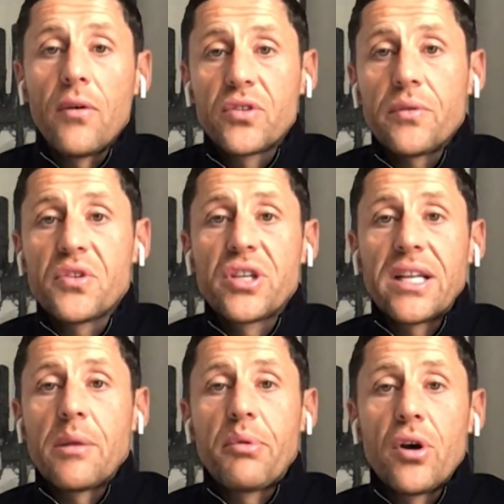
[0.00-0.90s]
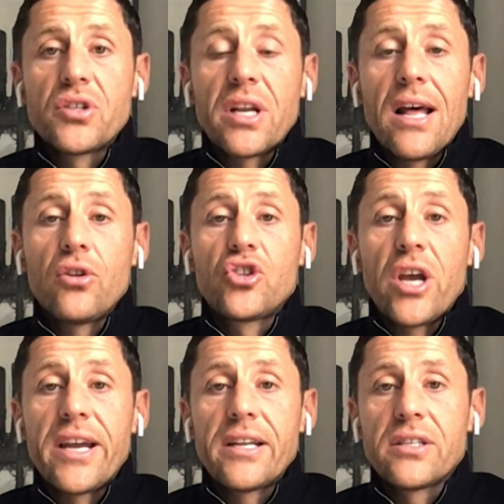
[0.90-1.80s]
Obviously, we've seen the personnel
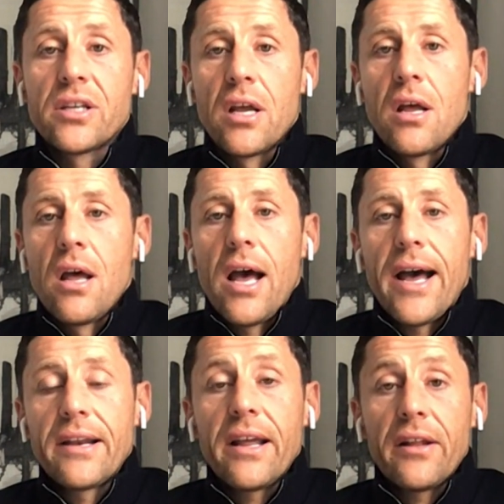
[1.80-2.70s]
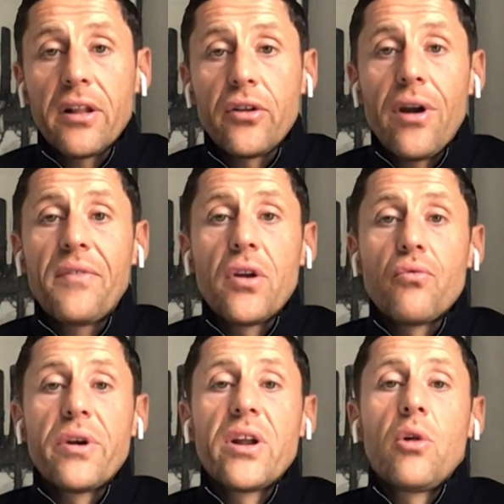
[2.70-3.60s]
change, and they're having
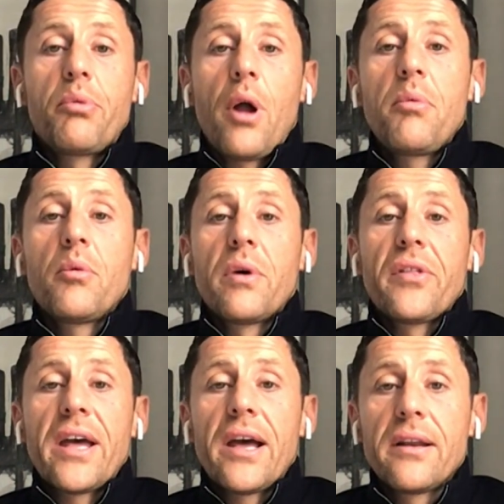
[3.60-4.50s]
a real problem with it.